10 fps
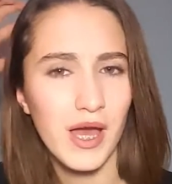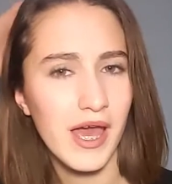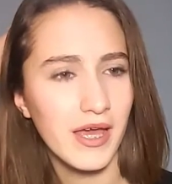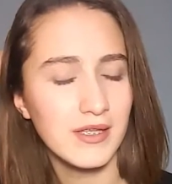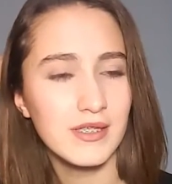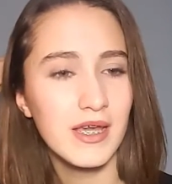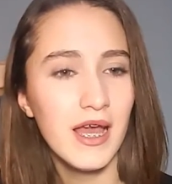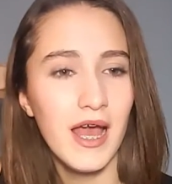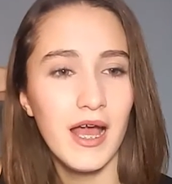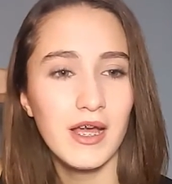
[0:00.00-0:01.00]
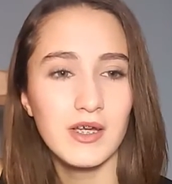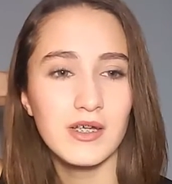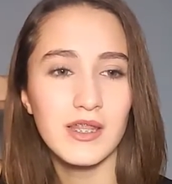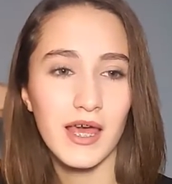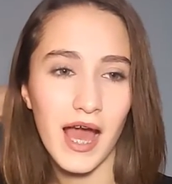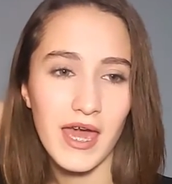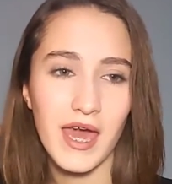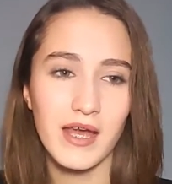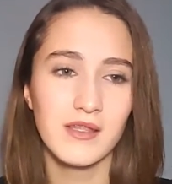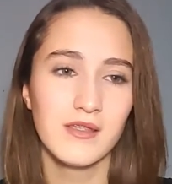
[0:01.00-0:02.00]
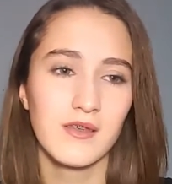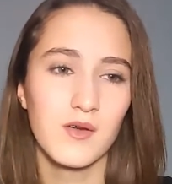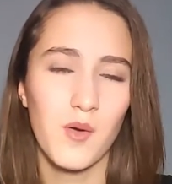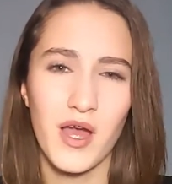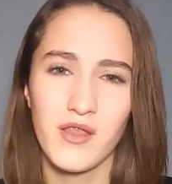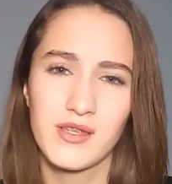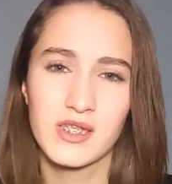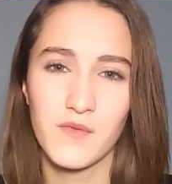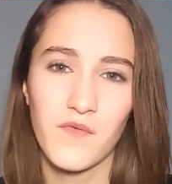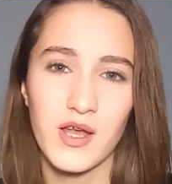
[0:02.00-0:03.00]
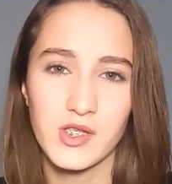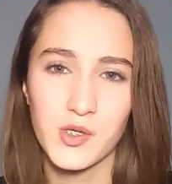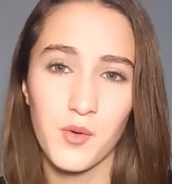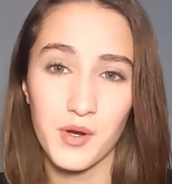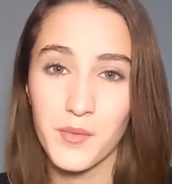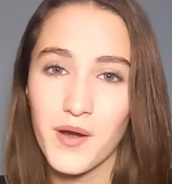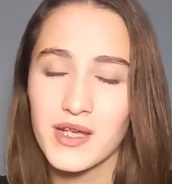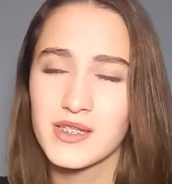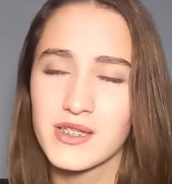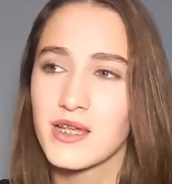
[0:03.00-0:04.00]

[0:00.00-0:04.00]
And like, I had quite some friends who were depressed,